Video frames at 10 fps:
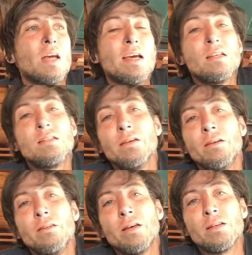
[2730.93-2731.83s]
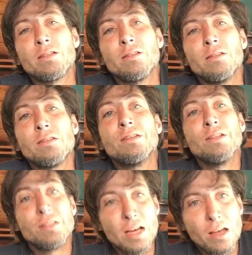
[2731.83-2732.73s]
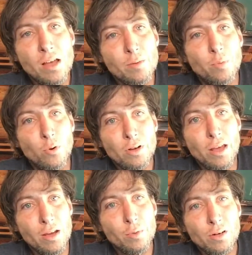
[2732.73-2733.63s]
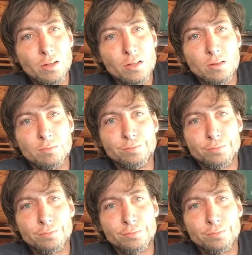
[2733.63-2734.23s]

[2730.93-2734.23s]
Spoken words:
I can tell you this, since I ate pork hamburgers,